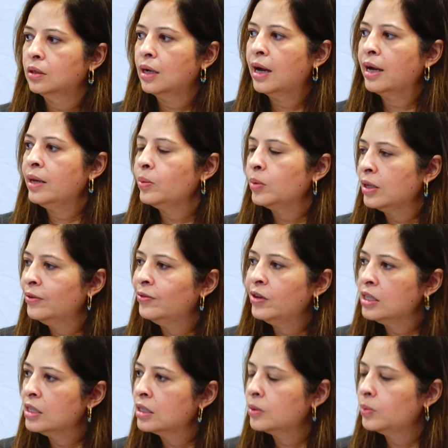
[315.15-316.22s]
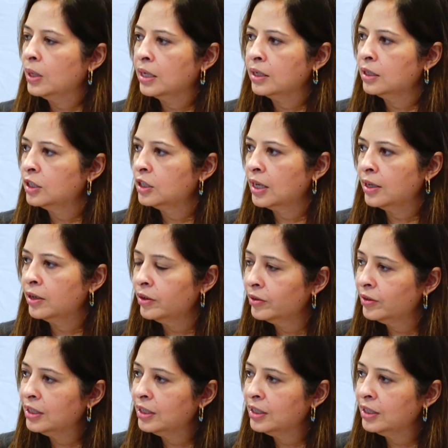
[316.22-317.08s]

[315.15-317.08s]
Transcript: I am convinced beyond a shadow of